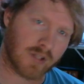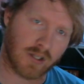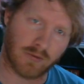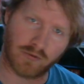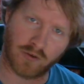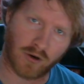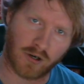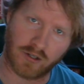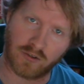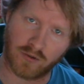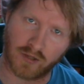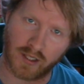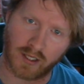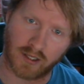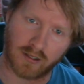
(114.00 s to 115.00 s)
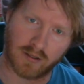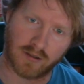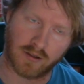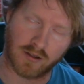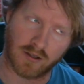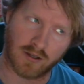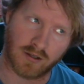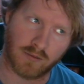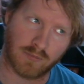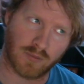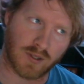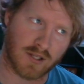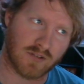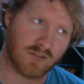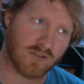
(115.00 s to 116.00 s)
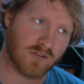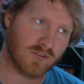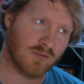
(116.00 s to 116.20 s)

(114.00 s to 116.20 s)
it was already too late. The place